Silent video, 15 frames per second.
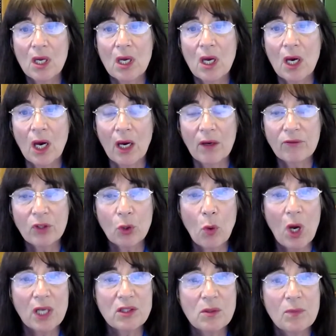of the
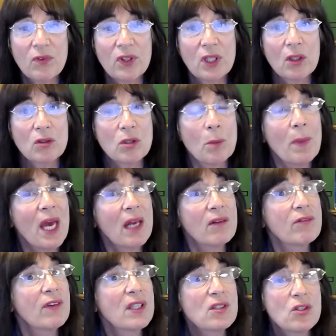Quantum Field to
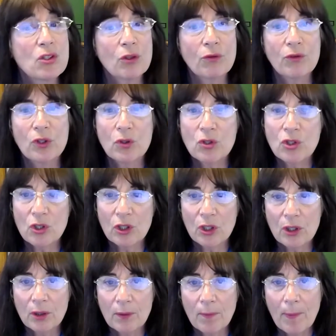Manifest Your
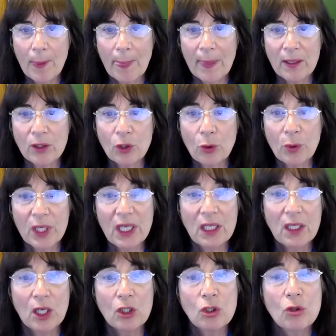Future create
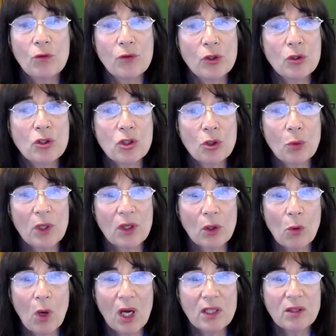a new future with a
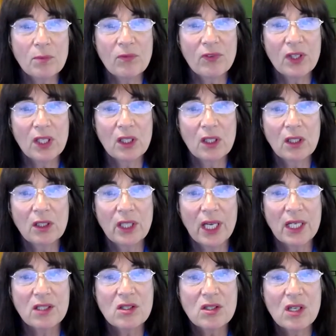quantum field and
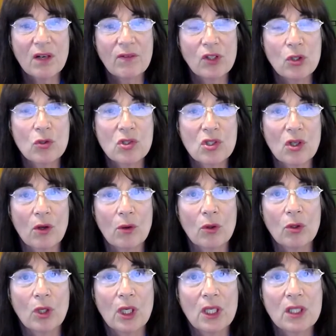instead of use
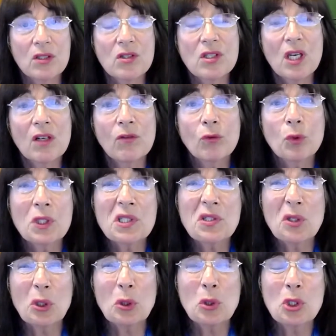instead of
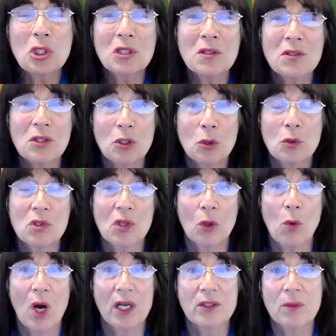resolutions use the
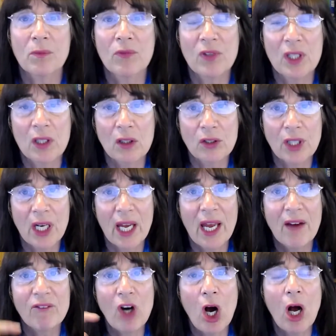quantum field and i
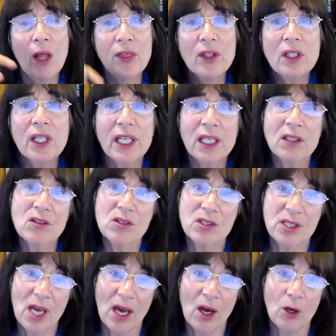have all the links
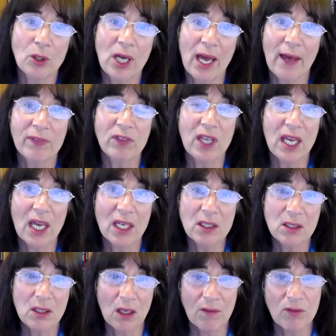down at the
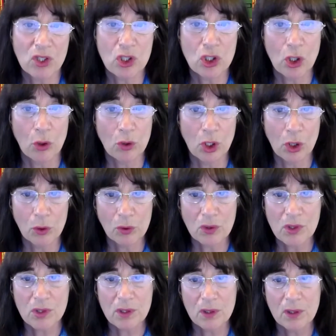end of the show notes